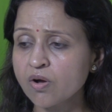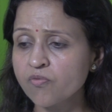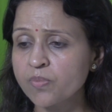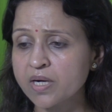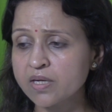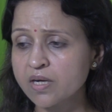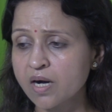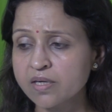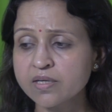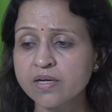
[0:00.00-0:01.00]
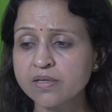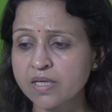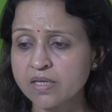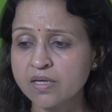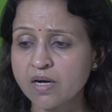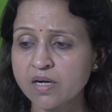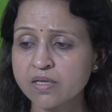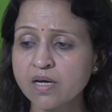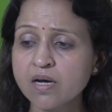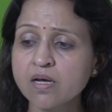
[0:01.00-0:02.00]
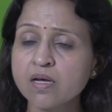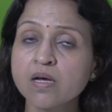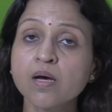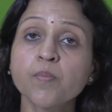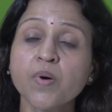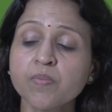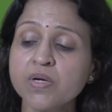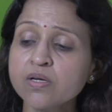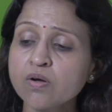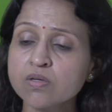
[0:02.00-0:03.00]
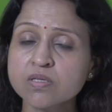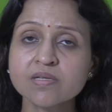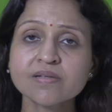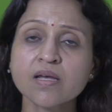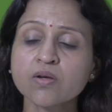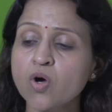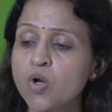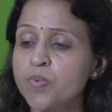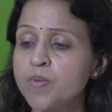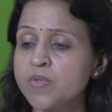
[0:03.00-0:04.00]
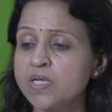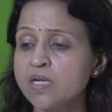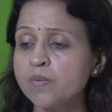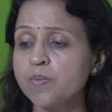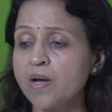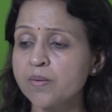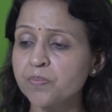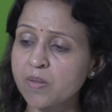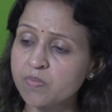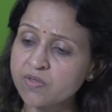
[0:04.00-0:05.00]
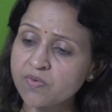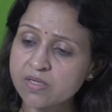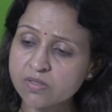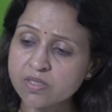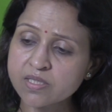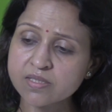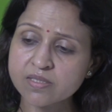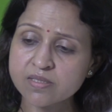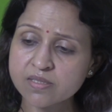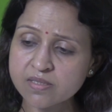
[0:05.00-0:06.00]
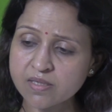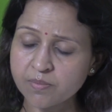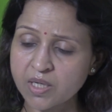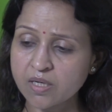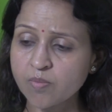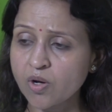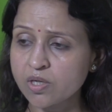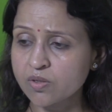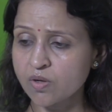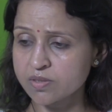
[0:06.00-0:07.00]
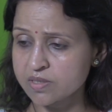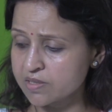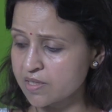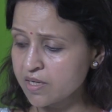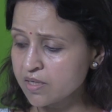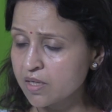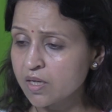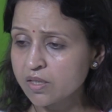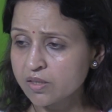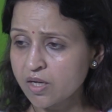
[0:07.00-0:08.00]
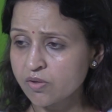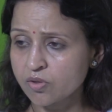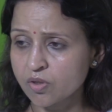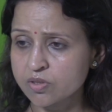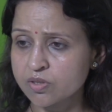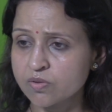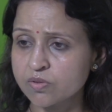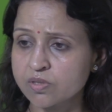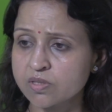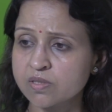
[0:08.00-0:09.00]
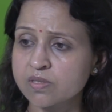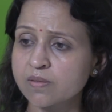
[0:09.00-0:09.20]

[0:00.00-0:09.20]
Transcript: of bradycardia and tachycardia, pulmonary causes like copper-pulmonale and pulmonary vascular diseases, and metabolic causes like thyrotoxicosis.